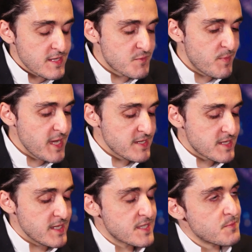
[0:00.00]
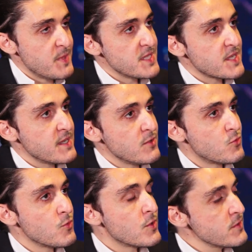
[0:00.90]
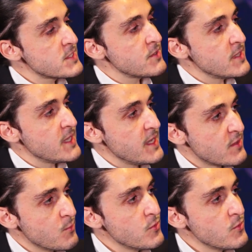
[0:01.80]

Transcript: space is basically to consolidate